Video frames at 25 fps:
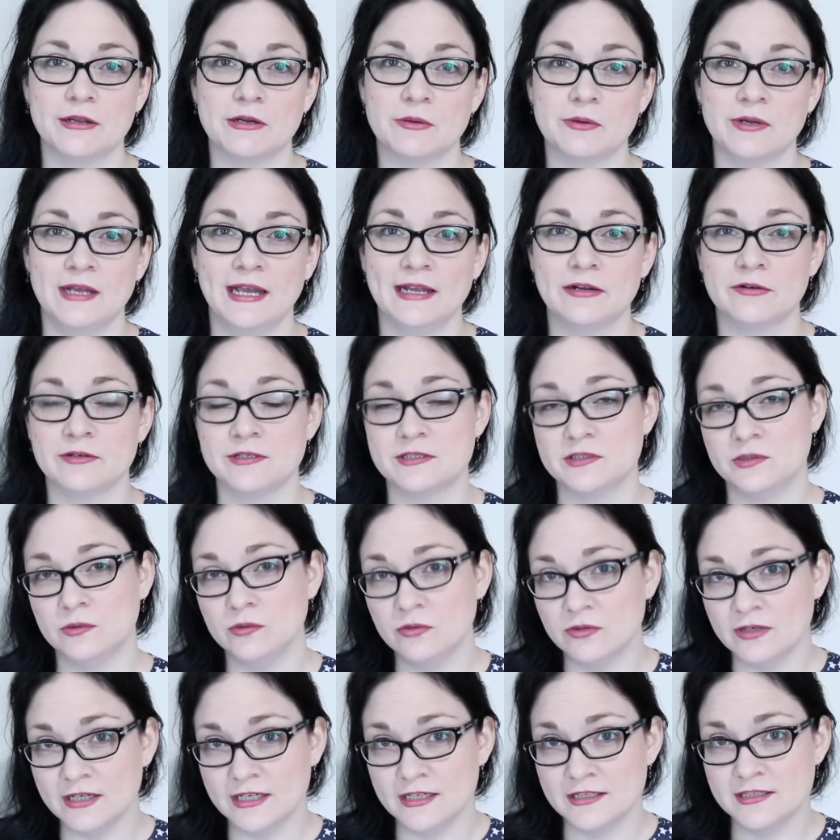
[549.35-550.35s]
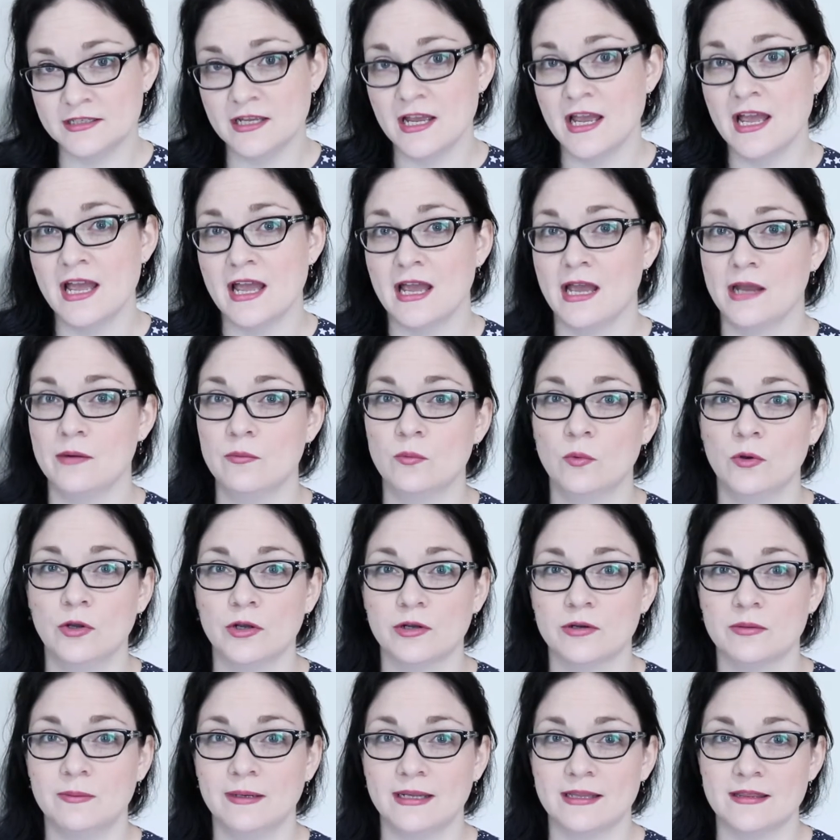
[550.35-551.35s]
create crystal grids and
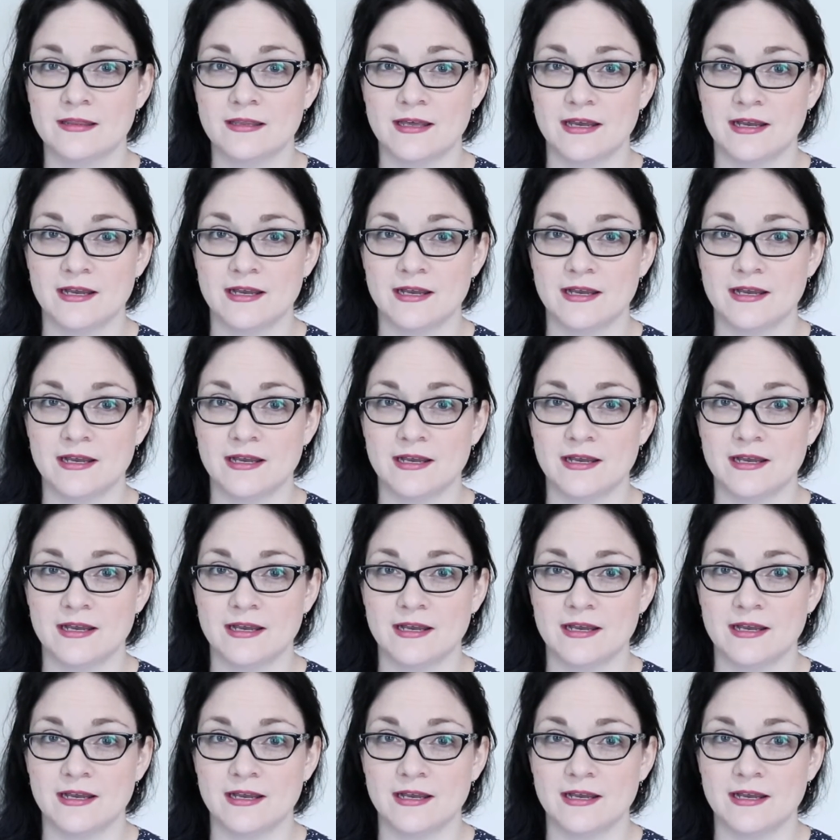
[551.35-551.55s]
work with